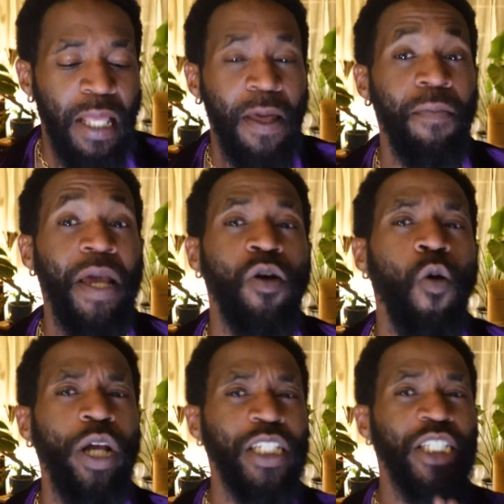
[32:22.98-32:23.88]
they make
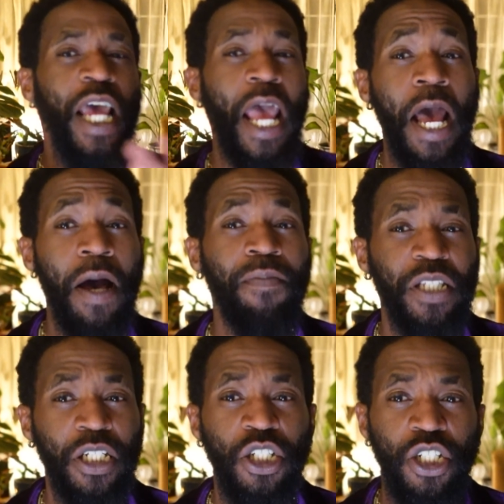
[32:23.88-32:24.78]
quick
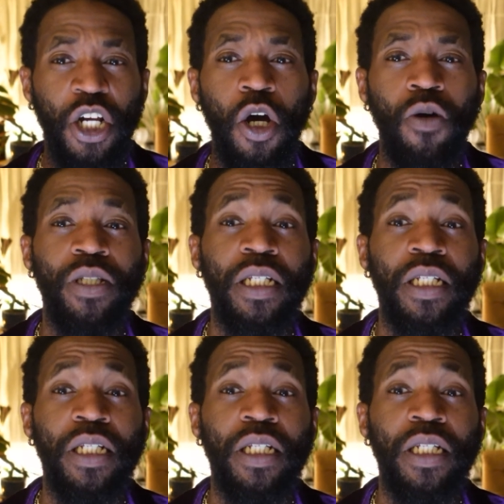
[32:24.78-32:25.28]
jabs in shows,